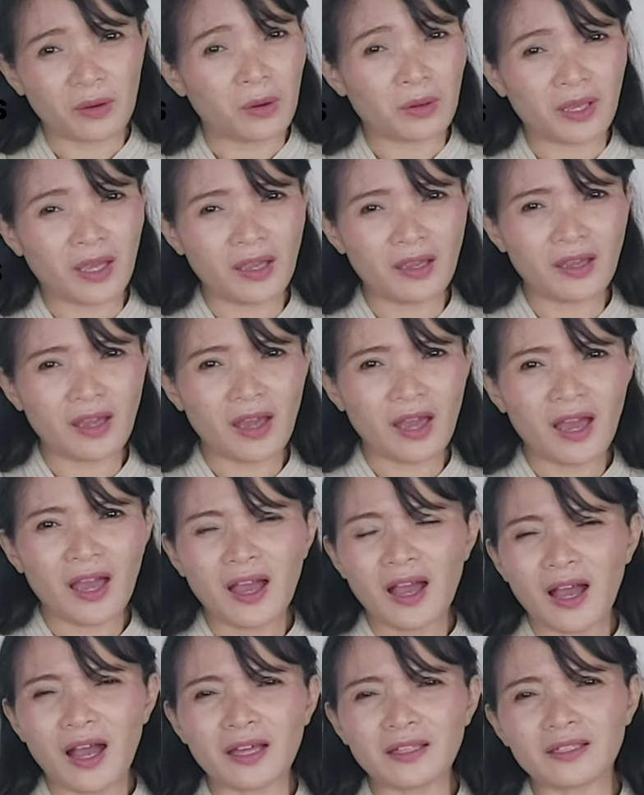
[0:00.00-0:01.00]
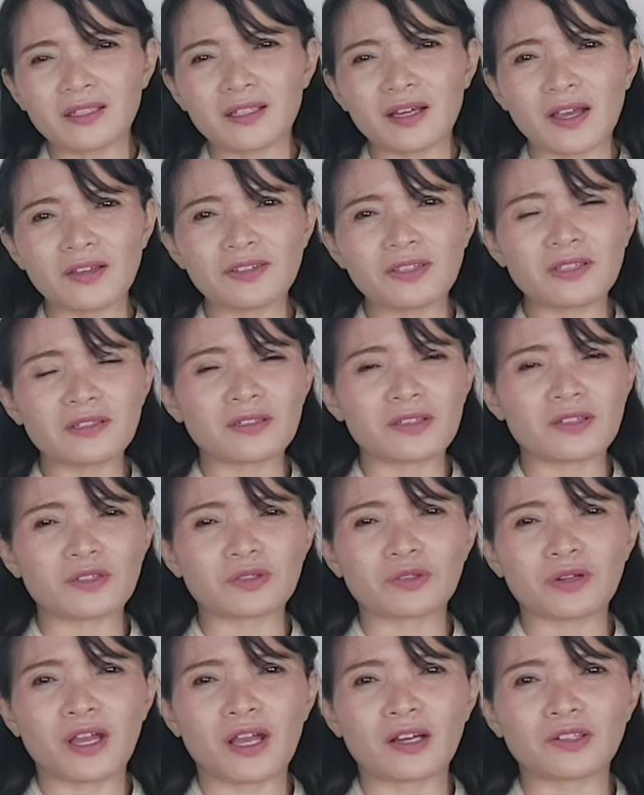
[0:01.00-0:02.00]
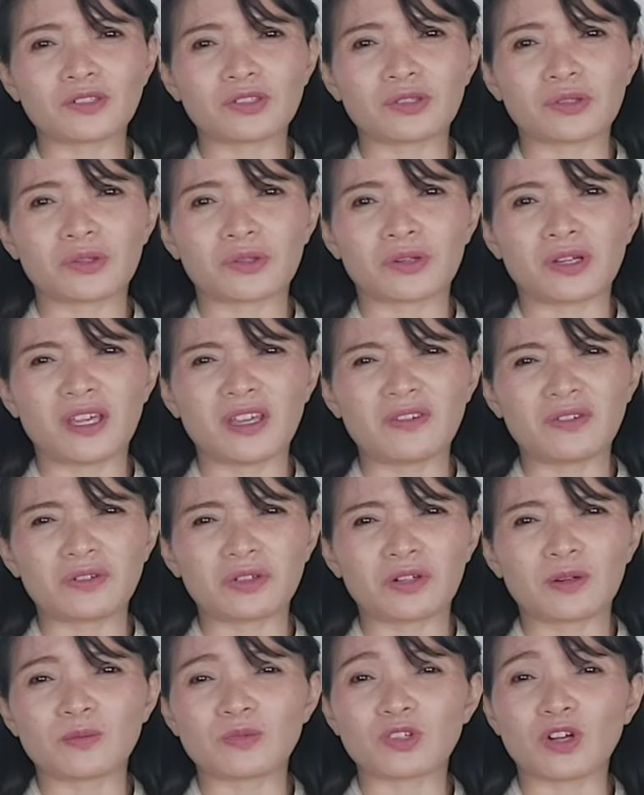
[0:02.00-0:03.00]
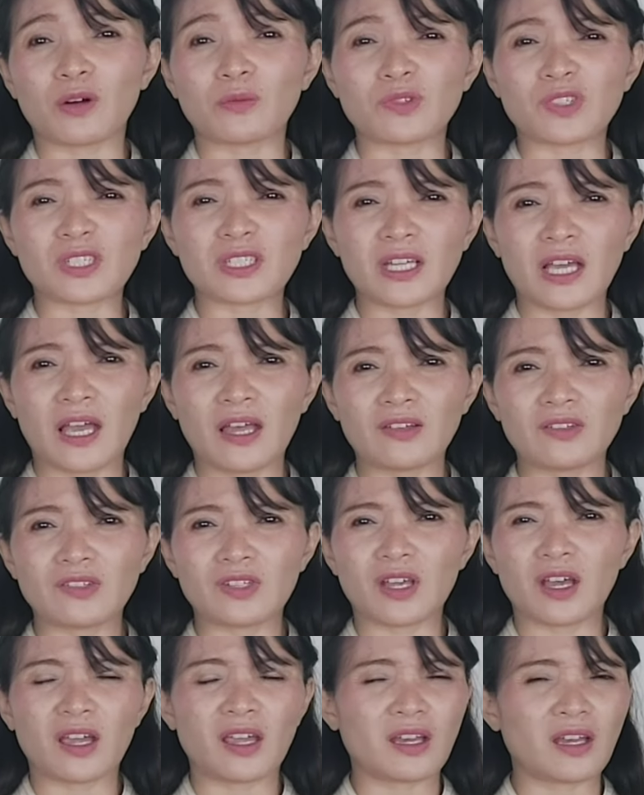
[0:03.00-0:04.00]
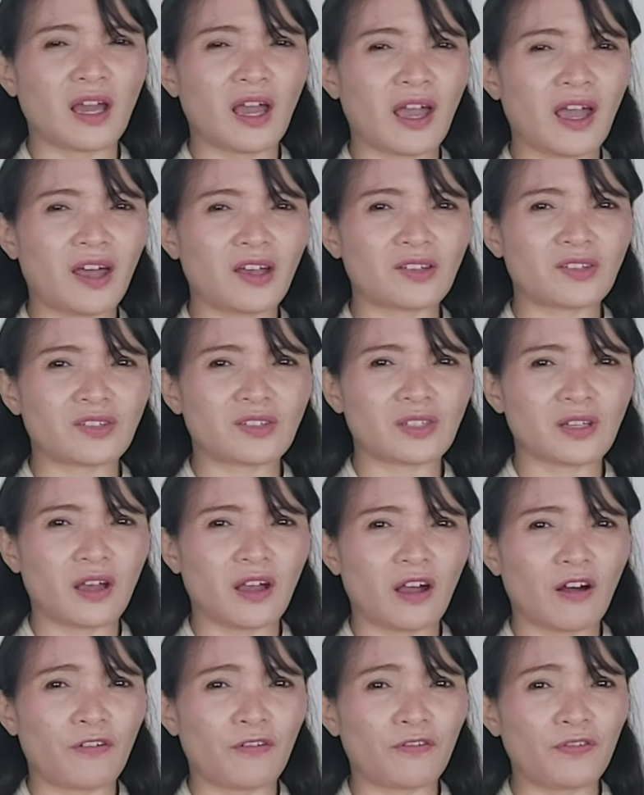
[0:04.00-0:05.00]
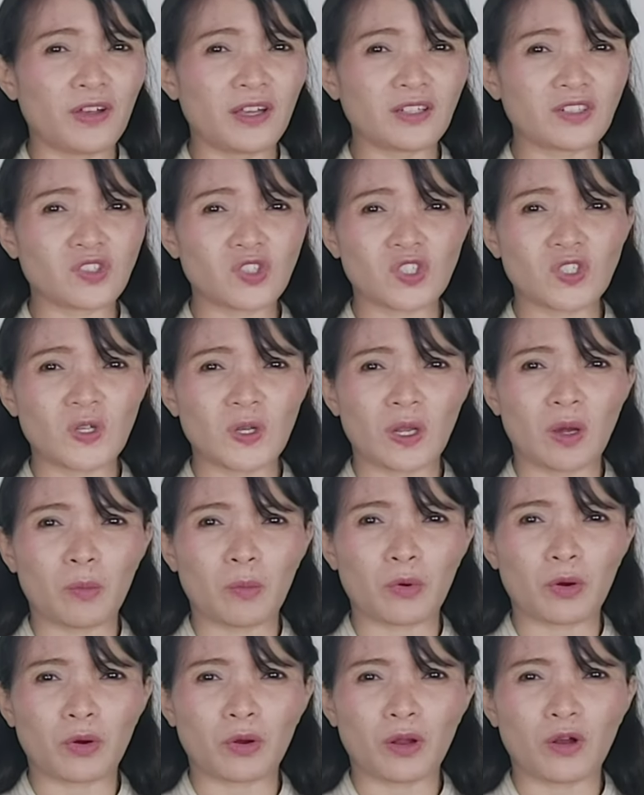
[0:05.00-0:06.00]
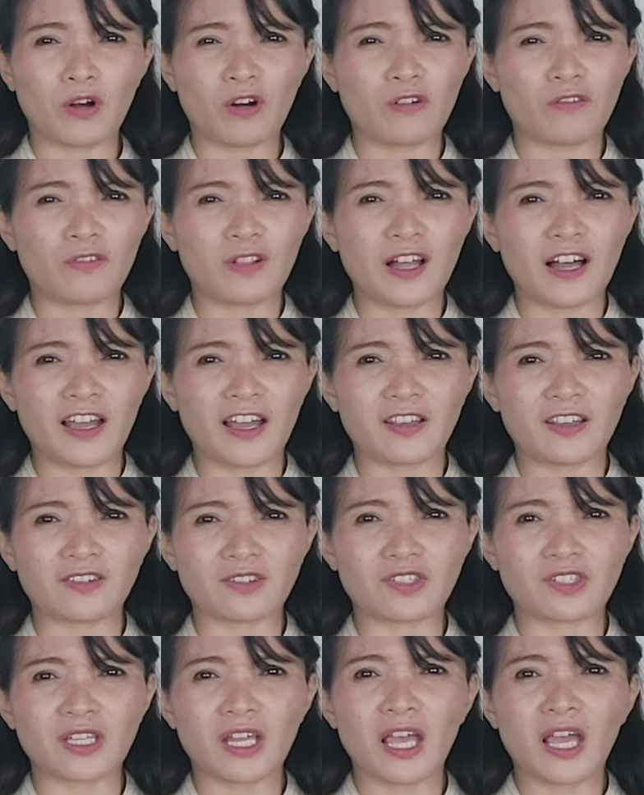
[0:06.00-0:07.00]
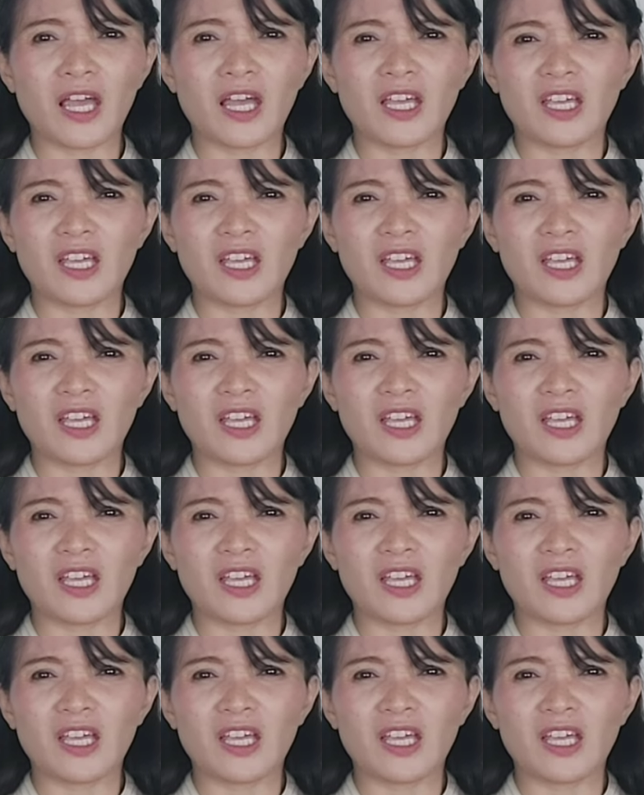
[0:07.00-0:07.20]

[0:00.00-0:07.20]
Okay? Analyzing the structure in terms of stanza, it has a fixed number of lines.